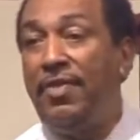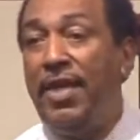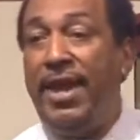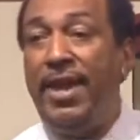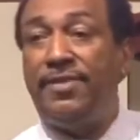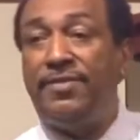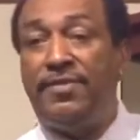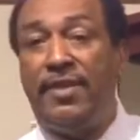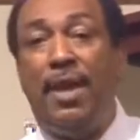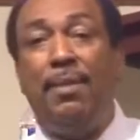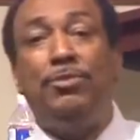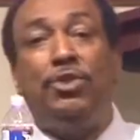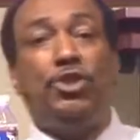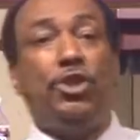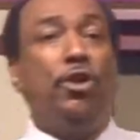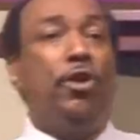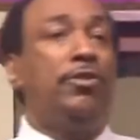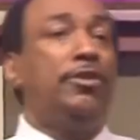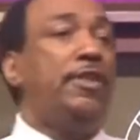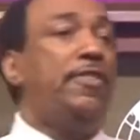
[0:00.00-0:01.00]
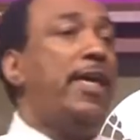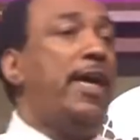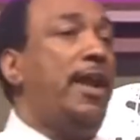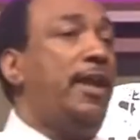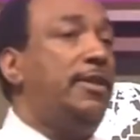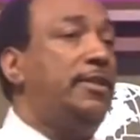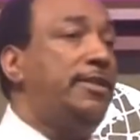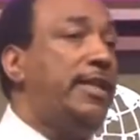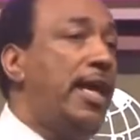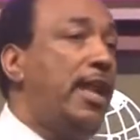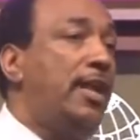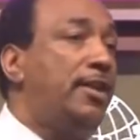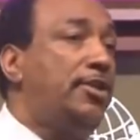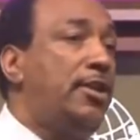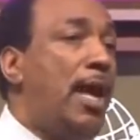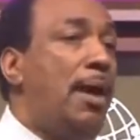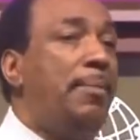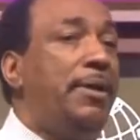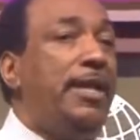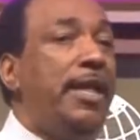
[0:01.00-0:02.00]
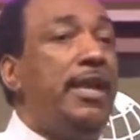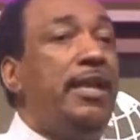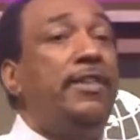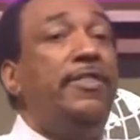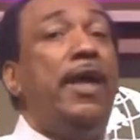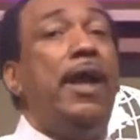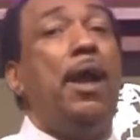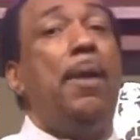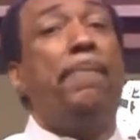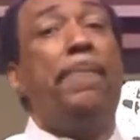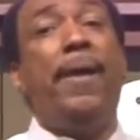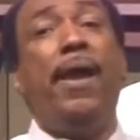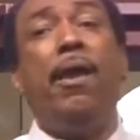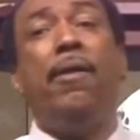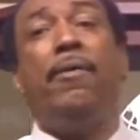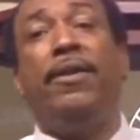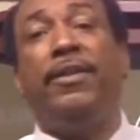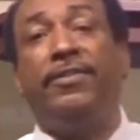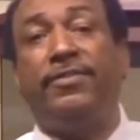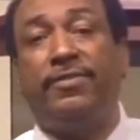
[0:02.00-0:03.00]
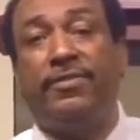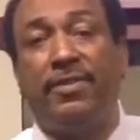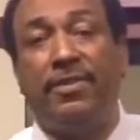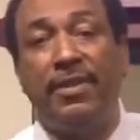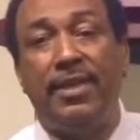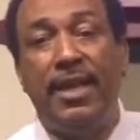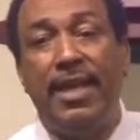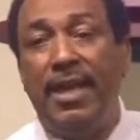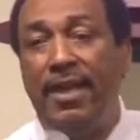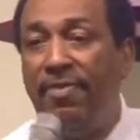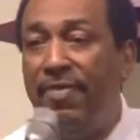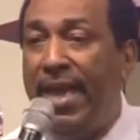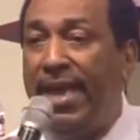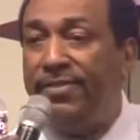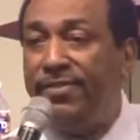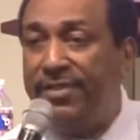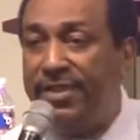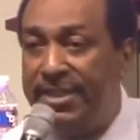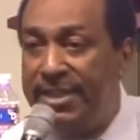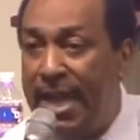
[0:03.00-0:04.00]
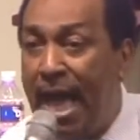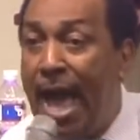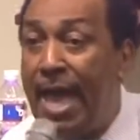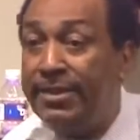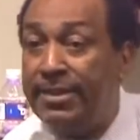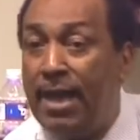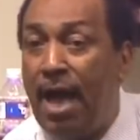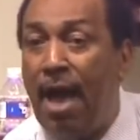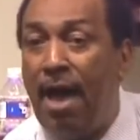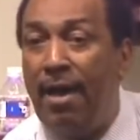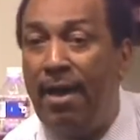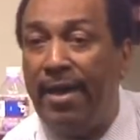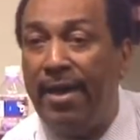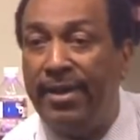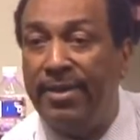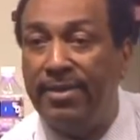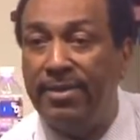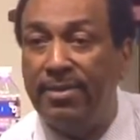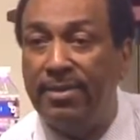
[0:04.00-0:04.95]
There are some children that are, that are dominating their parents. That's not God.